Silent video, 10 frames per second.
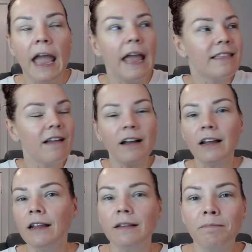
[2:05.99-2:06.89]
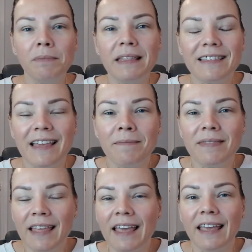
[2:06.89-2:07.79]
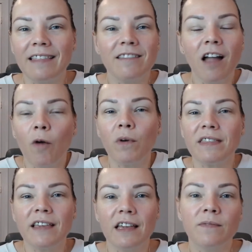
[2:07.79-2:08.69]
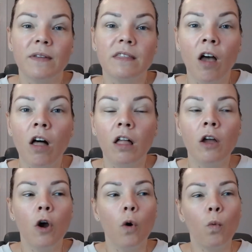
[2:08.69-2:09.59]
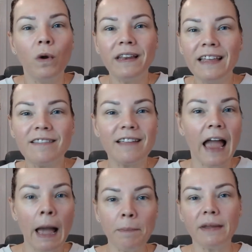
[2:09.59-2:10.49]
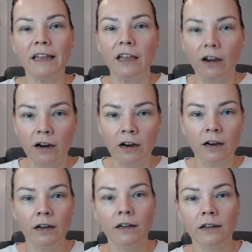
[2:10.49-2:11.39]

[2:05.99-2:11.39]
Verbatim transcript: It's not going to be the same thing. It's not one size fits all. What needs to happen here